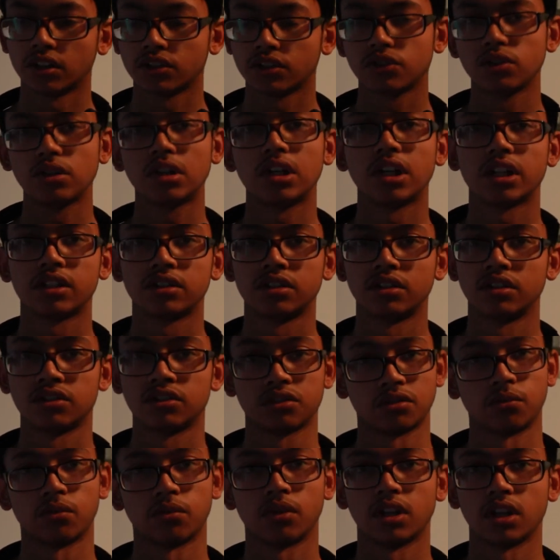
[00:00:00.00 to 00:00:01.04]
2 letters
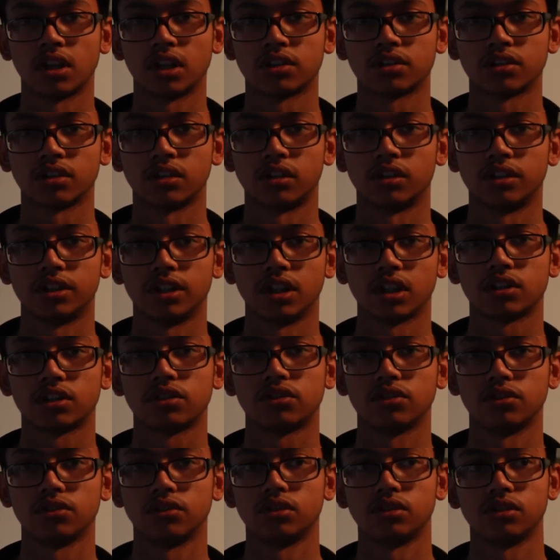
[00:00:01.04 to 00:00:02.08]
or 1 letter next
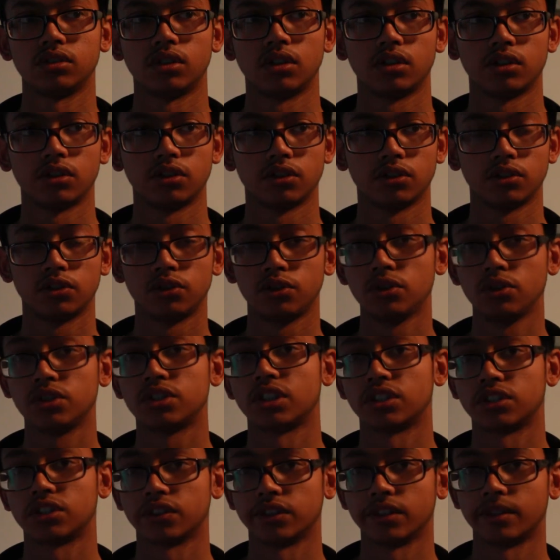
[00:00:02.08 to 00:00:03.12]
to 2
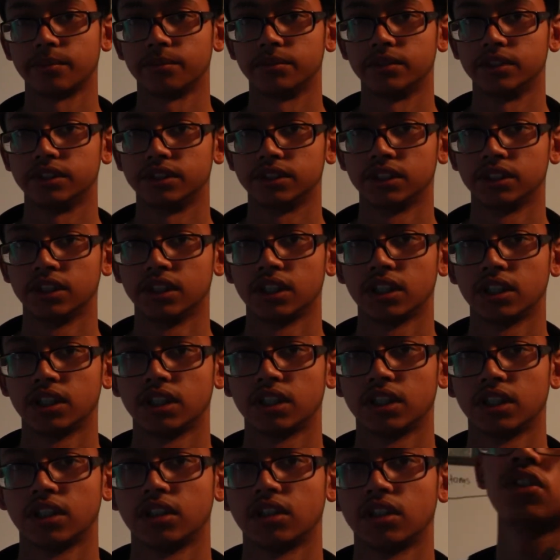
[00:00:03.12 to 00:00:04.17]
sets of numbers.
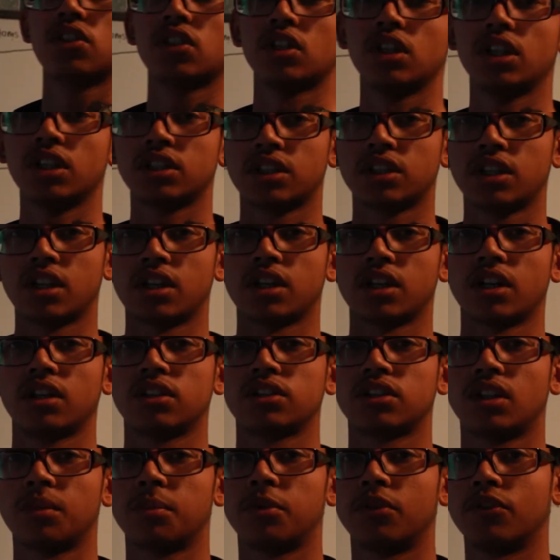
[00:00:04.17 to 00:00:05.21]
So let's take an
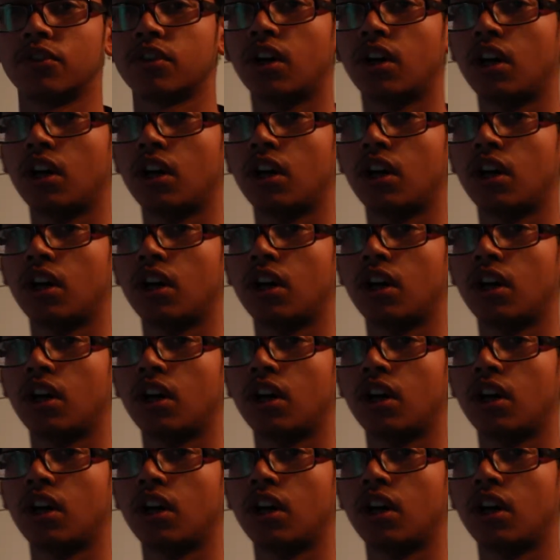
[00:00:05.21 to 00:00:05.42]
example of